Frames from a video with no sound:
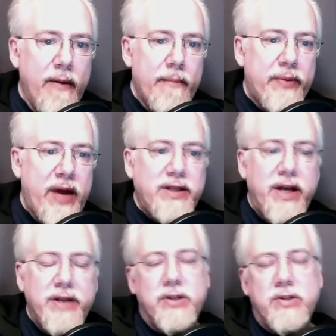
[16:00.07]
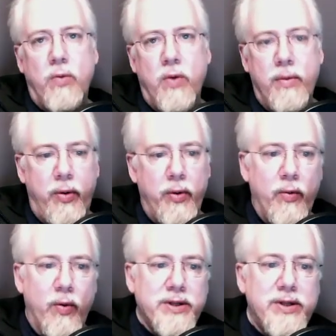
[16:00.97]
that takes us to
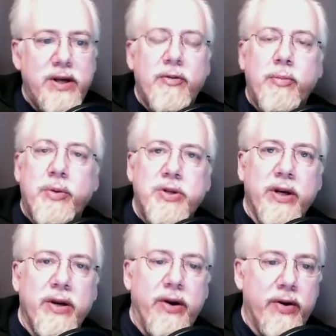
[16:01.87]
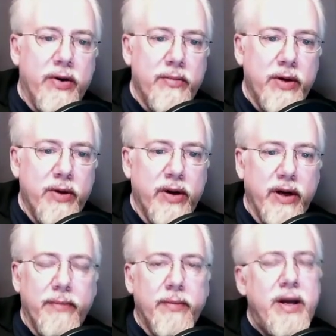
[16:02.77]
1.17% herd
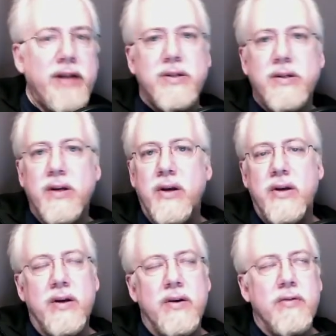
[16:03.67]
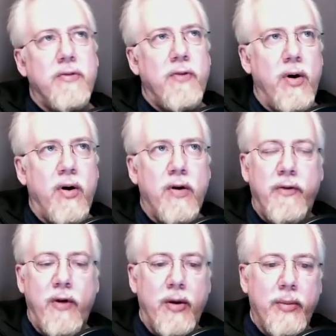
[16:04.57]
immunity. That's far,
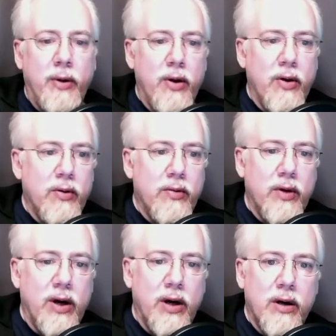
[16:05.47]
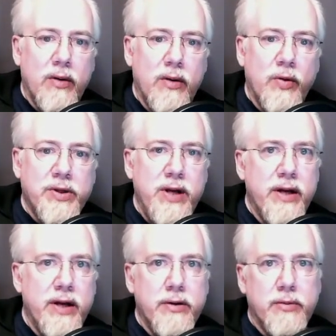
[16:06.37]
far below what's
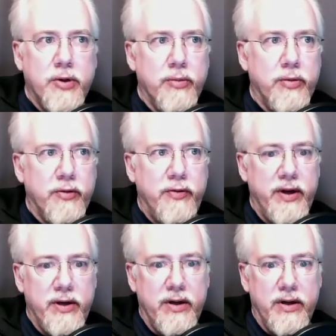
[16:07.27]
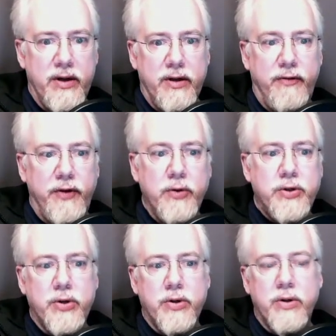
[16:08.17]
needed to prevent the
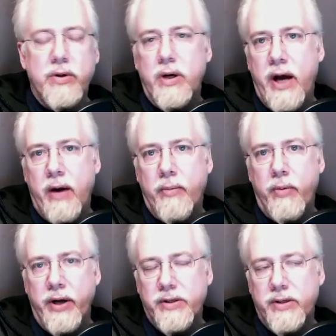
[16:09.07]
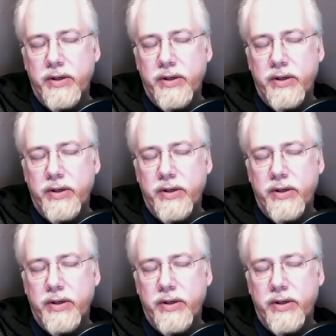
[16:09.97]
future outbreaks